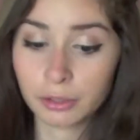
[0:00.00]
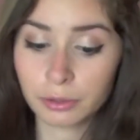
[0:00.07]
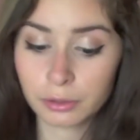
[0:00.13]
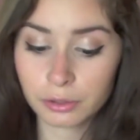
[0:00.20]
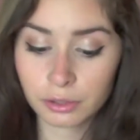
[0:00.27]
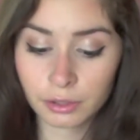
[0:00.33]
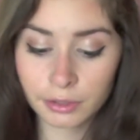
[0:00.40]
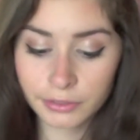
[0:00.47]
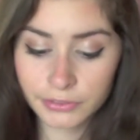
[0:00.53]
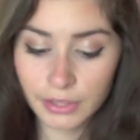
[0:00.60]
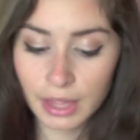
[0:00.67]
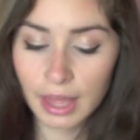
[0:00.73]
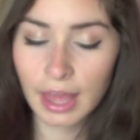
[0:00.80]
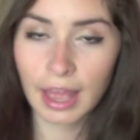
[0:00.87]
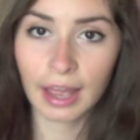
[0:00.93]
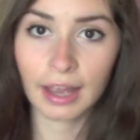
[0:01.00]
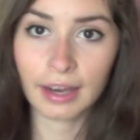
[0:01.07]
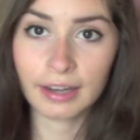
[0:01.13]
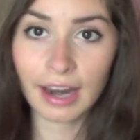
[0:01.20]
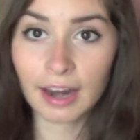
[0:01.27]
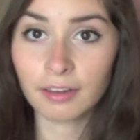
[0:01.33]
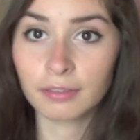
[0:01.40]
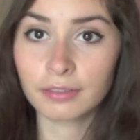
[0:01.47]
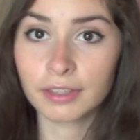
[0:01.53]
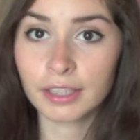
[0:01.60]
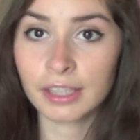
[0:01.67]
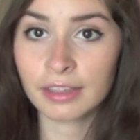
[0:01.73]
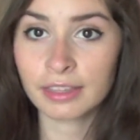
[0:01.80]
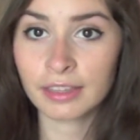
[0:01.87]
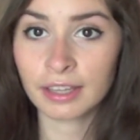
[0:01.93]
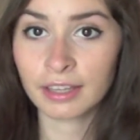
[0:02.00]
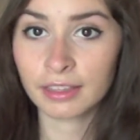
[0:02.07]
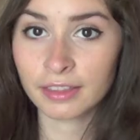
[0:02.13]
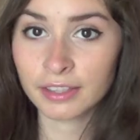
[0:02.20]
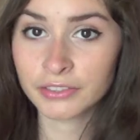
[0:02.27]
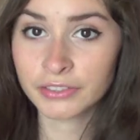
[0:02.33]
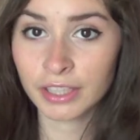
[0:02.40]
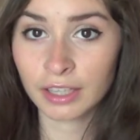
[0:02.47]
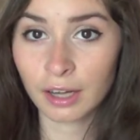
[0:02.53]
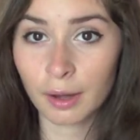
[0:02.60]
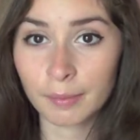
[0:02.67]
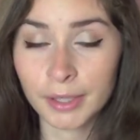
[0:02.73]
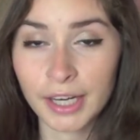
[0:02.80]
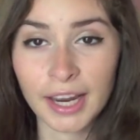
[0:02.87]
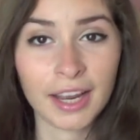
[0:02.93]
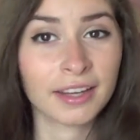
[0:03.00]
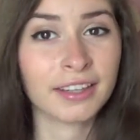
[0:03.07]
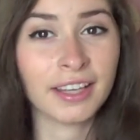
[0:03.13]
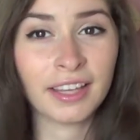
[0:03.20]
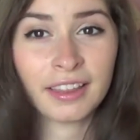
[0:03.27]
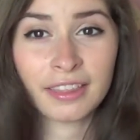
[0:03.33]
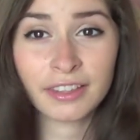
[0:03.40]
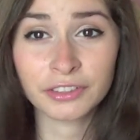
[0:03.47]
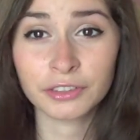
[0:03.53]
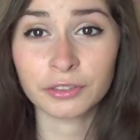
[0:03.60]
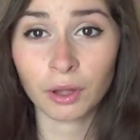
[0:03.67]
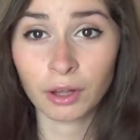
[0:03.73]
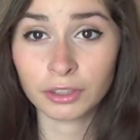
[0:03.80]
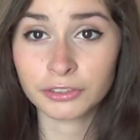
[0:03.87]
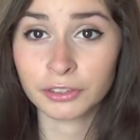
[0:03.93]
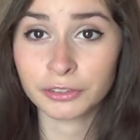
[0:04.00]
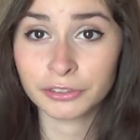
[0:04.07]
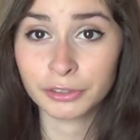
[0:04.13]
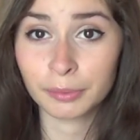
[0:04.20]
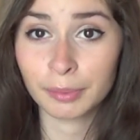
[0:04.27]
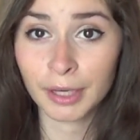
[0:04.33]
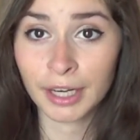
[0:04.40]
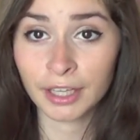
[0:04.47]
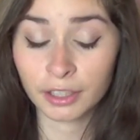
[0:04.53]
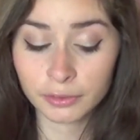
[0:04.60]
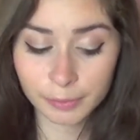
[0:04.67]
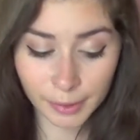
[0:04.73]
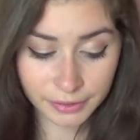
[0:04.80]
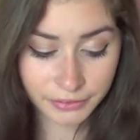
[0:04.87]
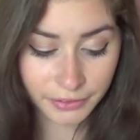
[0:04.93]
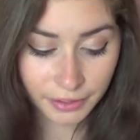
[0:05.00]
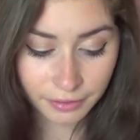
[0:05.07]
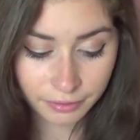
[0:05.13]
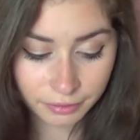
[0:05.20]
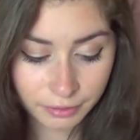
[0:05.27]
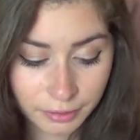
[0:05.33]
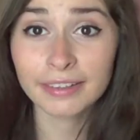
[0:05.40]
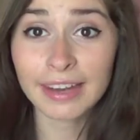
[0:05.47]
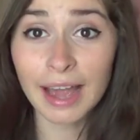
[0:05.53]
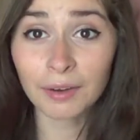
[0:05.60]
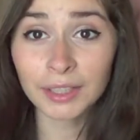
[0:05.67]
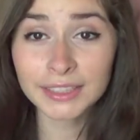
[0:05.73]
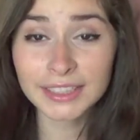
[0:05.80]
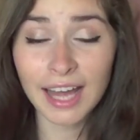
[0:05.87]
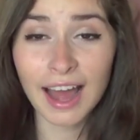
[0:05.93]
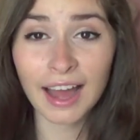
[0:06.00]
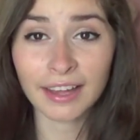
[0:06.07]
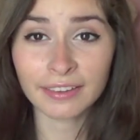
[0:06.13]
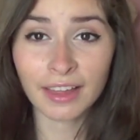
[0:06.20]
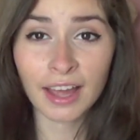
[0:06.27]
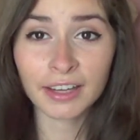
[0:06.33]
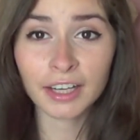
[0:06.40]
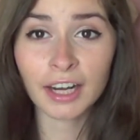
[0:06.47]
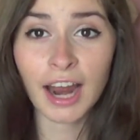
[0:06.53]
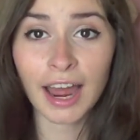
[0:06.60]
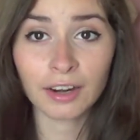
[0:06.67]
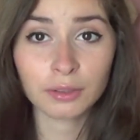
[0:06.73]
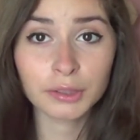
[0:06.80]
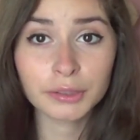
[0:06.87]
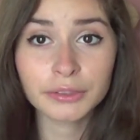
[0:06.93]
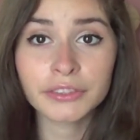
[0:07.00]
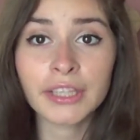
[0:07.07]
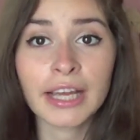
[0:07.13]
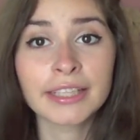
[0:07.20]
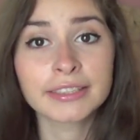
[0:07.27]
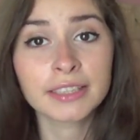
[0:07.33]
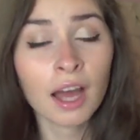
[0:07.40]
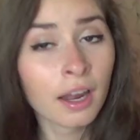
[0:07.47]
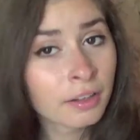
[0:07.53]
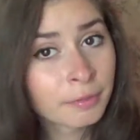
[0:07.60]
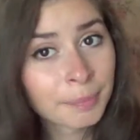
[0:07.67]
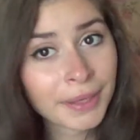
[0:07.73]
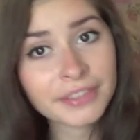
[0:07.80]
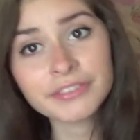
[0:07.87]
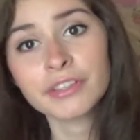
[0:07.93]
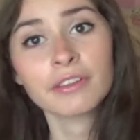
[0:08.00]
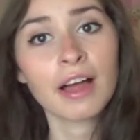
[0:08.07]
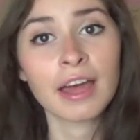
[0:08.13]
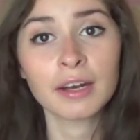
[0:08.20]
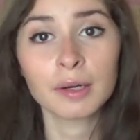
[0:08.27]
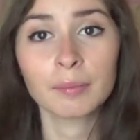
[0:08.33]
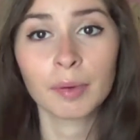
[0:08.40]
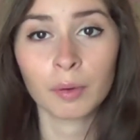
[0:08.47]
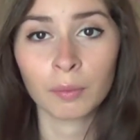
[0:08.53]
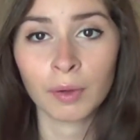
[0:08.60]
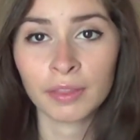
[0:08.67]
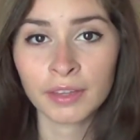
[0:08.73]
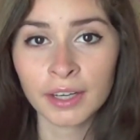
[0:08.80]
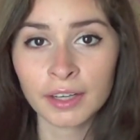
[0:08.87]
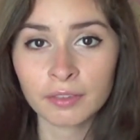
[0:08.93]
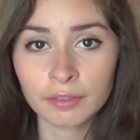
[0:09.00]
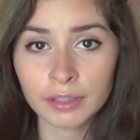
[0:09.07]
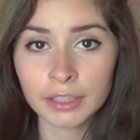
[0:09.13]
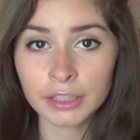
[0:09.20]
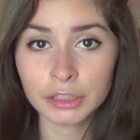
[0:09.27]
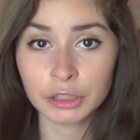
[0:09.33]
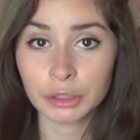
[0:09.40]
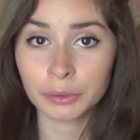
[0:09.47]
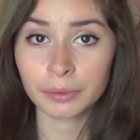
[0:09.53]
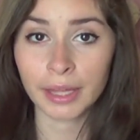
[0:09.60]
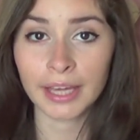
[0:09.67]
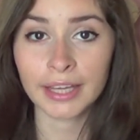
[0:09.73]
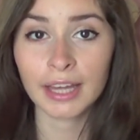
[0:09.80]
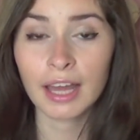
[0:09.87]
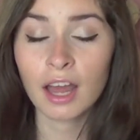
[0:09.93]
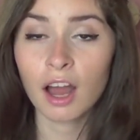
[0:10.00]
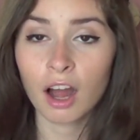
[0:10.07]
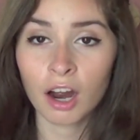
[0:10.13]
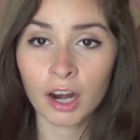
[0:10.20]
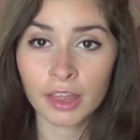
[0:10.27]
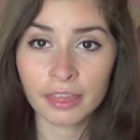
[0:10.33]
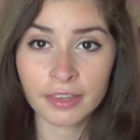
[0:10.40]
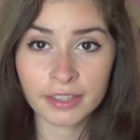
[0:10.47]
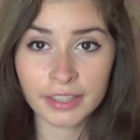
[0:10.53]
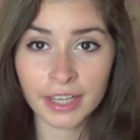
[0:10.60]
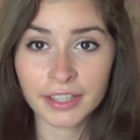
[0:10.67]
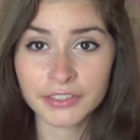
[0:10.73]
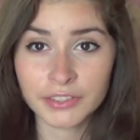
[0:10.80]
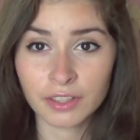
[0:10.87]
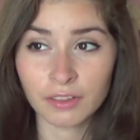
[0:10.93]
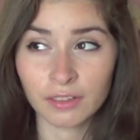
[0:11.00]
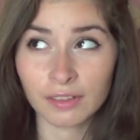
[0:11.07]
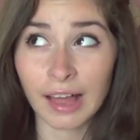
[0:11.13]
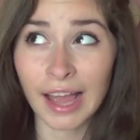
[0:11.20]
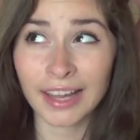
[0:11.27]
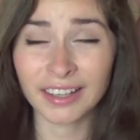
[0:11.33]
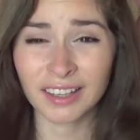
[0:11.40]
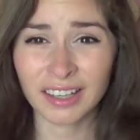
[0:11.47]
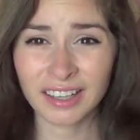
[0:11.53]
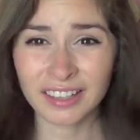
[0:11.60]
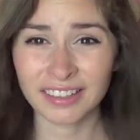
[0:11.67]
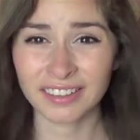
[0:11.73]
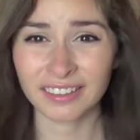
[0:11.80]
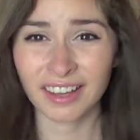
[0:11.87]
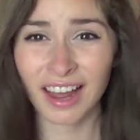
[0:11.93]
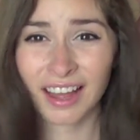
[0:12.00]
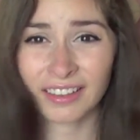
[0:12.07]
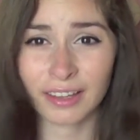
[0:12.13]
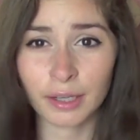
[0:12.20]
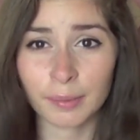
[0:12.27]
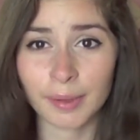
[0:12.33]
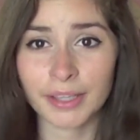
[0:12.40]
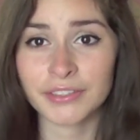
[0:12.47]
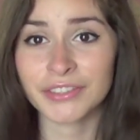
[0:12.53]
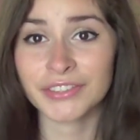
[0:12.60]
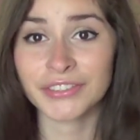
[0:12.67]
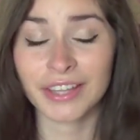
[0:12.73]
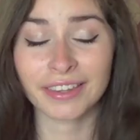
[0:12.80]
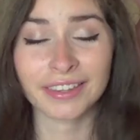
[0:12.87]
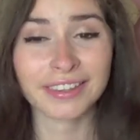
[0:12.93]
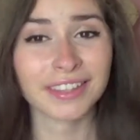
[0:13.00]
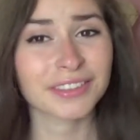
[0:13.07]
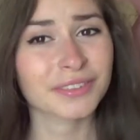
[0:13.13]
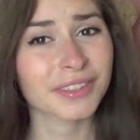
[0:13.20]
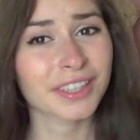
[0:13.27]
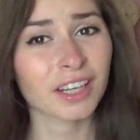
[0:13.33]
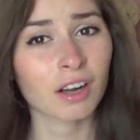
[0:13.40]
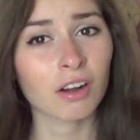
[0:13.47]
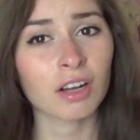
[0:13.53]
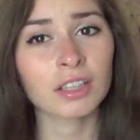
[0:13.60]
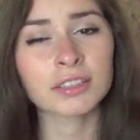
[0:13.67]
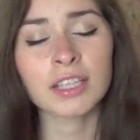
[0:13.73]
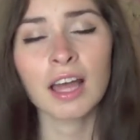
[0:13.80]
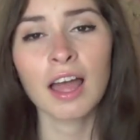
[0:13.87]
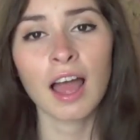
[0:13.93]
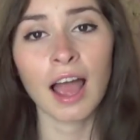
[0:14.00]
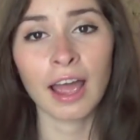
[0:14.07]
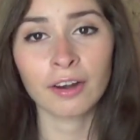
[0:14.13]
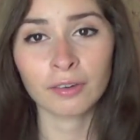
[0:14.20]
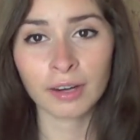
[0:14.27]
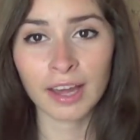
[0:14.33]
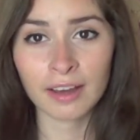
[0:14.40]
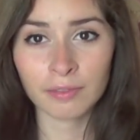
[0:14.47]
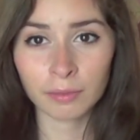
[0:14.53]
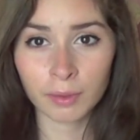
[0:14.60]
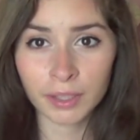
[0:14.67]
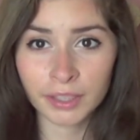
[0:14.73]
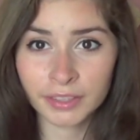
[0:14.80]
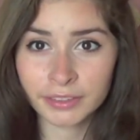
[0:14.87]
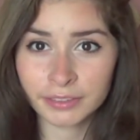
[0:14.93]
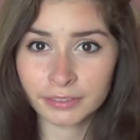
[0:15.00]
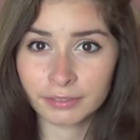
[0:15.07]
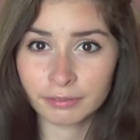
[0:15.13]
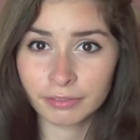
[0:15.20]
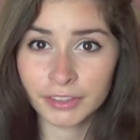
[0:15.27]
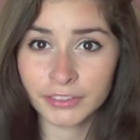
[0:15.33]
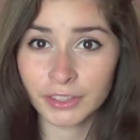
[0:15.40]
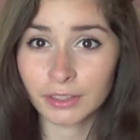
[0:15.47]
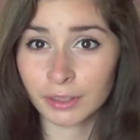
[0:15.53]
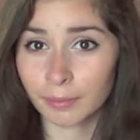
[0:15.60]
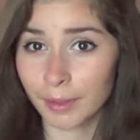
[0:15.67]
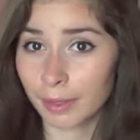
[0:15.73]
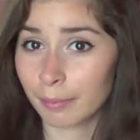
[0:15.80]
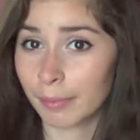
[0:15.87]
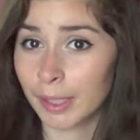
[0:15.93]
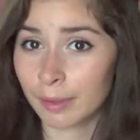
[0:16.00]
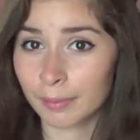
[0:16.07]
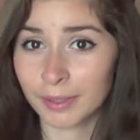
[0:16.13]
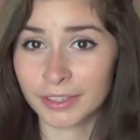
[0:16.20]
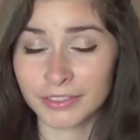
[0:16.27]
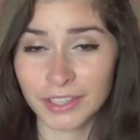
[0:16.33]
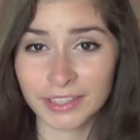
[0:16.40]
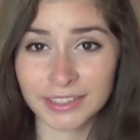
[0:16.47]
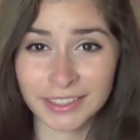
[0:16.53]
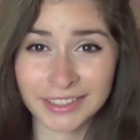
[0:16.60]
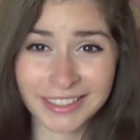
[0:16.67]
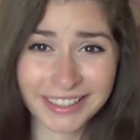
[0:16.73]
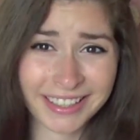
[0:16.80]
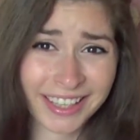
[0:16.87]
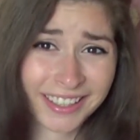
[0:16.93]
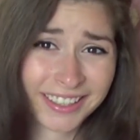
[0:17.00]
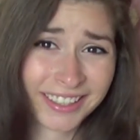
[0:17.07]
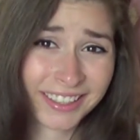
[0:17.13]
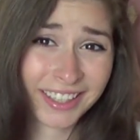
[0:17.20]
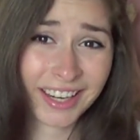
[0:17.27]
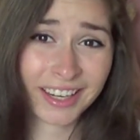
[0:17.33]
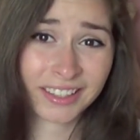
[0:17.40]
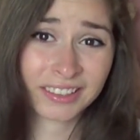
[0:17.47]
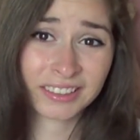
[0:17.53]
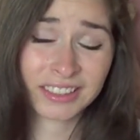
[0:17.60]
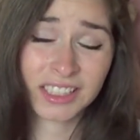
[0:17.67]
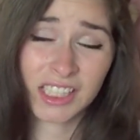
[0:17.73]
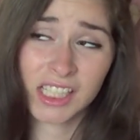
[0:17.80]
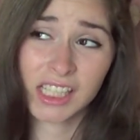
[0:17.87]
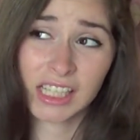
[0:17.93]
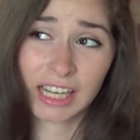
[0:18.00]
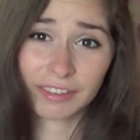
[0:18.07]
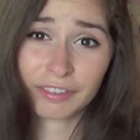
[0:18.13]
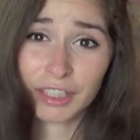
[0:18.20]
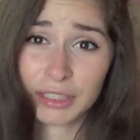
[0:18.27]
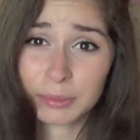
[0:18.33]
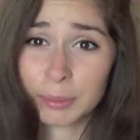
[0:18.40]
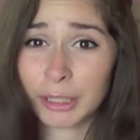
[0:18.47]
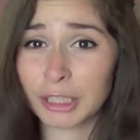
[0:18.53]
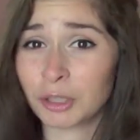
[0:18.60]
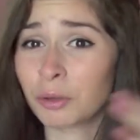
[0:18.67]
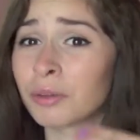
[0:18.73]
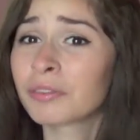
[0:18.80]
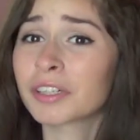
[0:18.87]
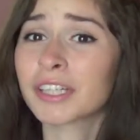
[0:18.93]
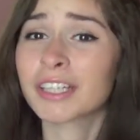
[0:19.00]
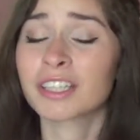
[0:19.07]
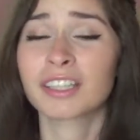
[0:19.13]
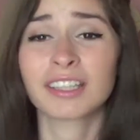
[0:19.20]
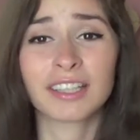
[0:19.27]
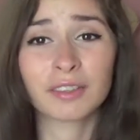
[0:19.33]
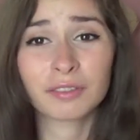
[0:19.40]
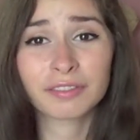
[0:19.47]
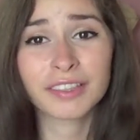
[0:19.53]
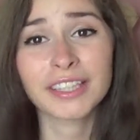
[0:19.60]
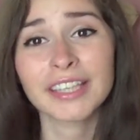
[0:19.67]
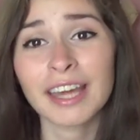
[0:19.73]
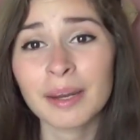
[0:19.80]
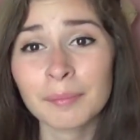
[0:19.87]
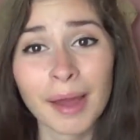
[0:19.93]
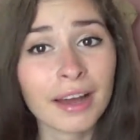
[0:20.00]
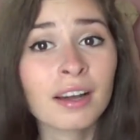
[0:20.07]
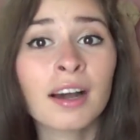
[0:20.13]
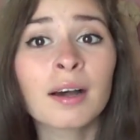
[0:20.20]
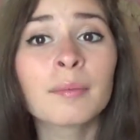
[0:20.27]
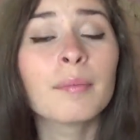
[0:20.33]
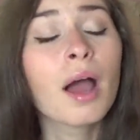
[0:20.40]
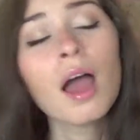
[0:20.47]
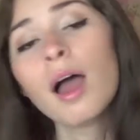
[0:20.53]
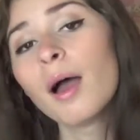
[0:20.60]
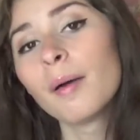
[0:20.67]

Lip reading: neutrals, and I really think this can come in handy. This is also super inexpensive. Now onto eyeliner. I don't use a ton of pencil liner, but one that I really do like are the NYX Slide On eyeliner pencils. I think that's what they're called. I don't have one physically with me because I didn't get it and I forgot to bring it over here and I don't feel like getting back up.